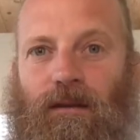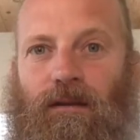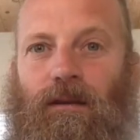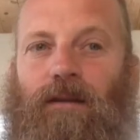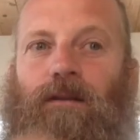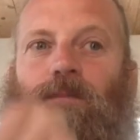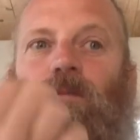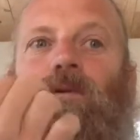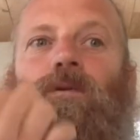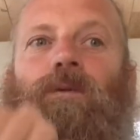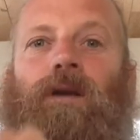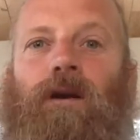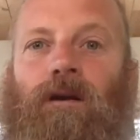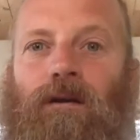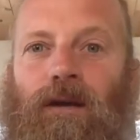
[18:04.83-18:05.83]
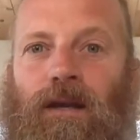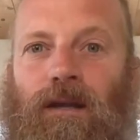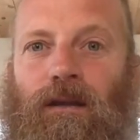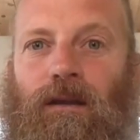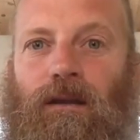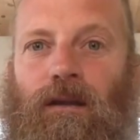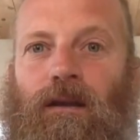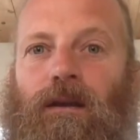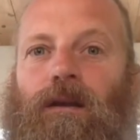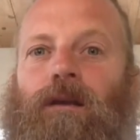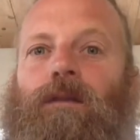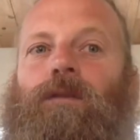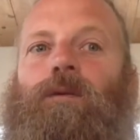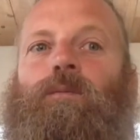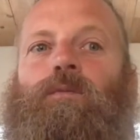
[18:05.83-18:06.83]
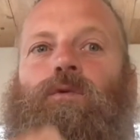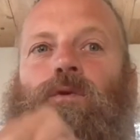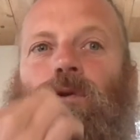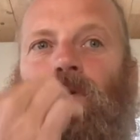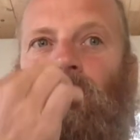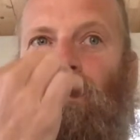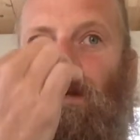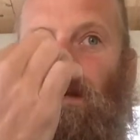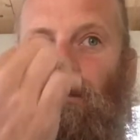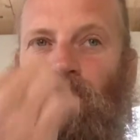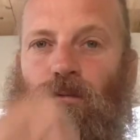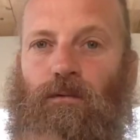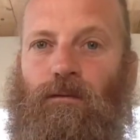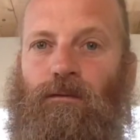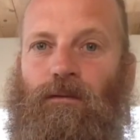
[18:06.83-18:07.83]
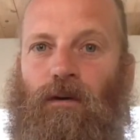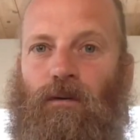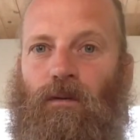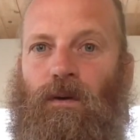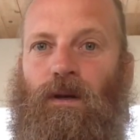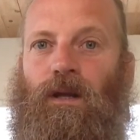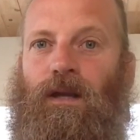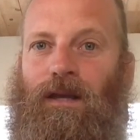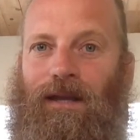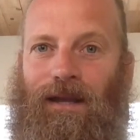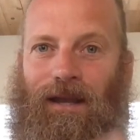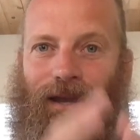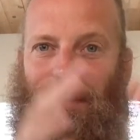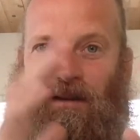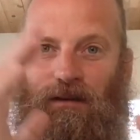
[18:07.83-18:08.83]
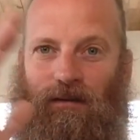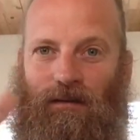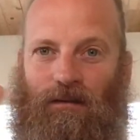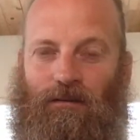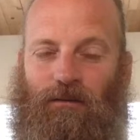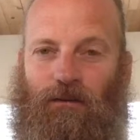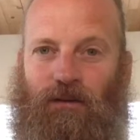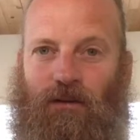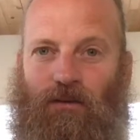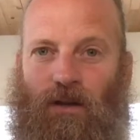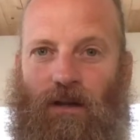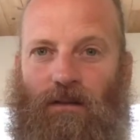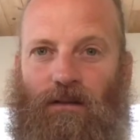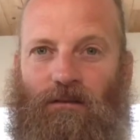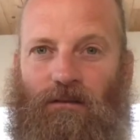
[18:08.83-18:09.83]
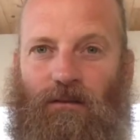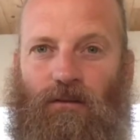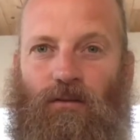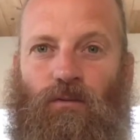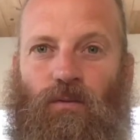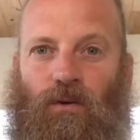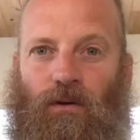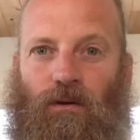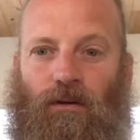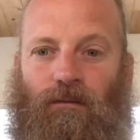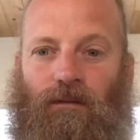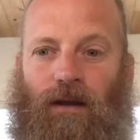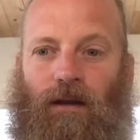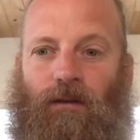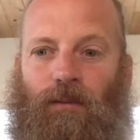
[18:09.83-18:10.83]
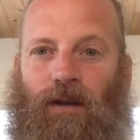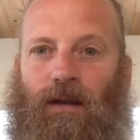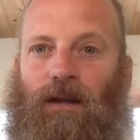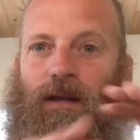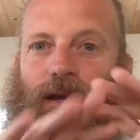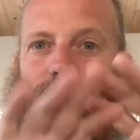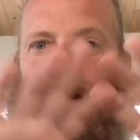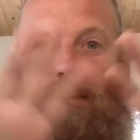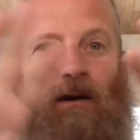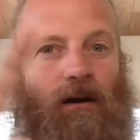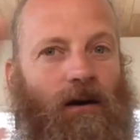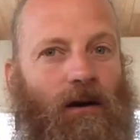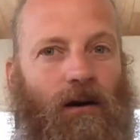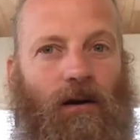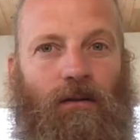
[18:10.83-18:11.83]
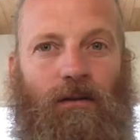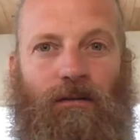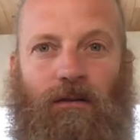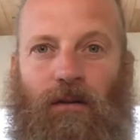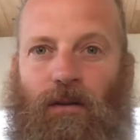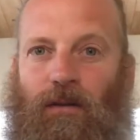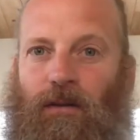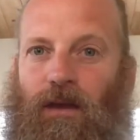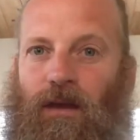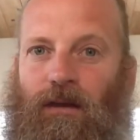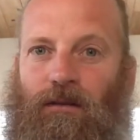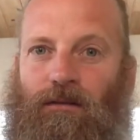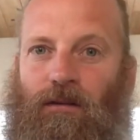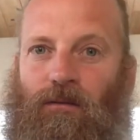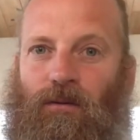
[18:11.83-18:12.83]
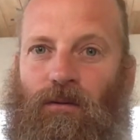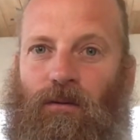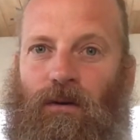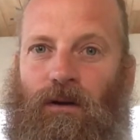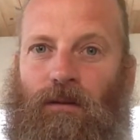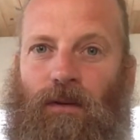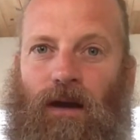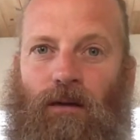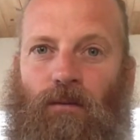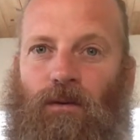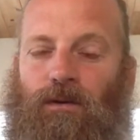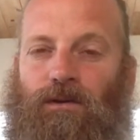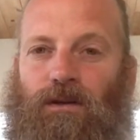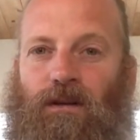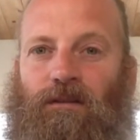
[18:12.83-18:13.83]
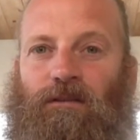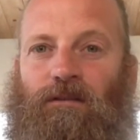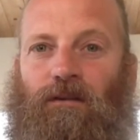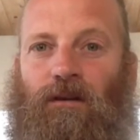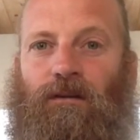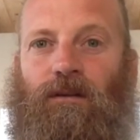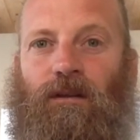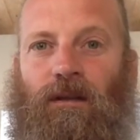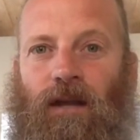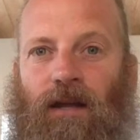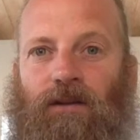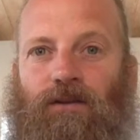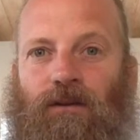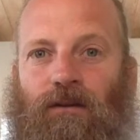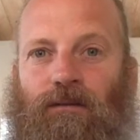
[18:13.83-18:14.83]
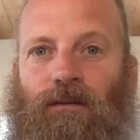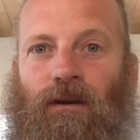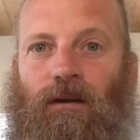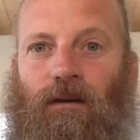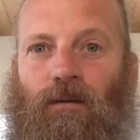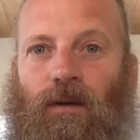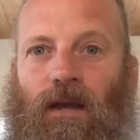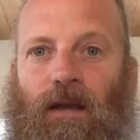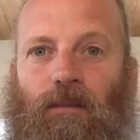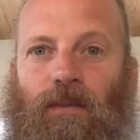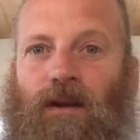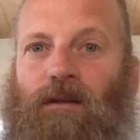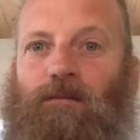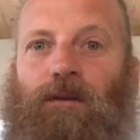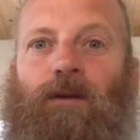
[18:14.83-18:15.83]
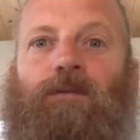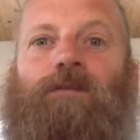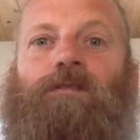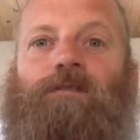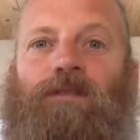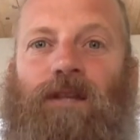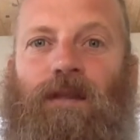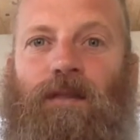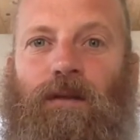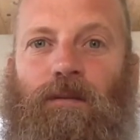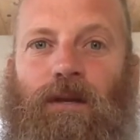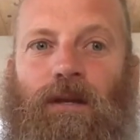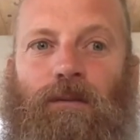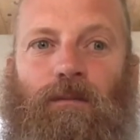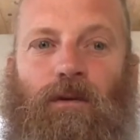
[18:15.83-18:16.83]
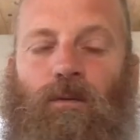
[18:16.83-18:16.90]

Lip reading: And the more we are it, the more we can move forward and start to create this new world environment. And all those other things that we're worried about will just start to naturally fall away, because we don't see them anymore.